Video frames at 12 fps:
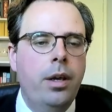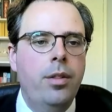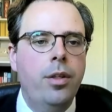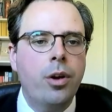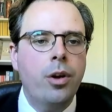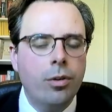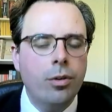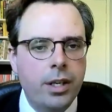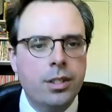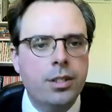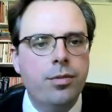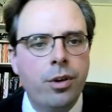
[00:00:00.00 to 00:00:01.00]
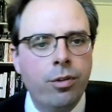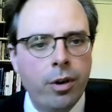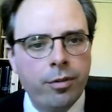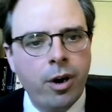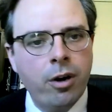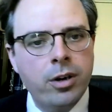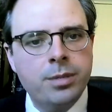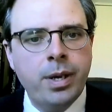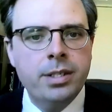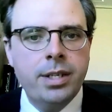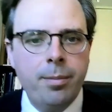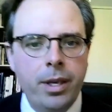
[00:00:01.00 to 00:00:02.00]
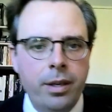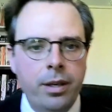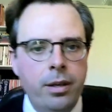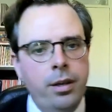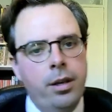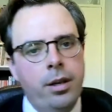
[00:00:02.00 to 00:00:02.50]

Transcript: In the context of the coronavirus pandemic,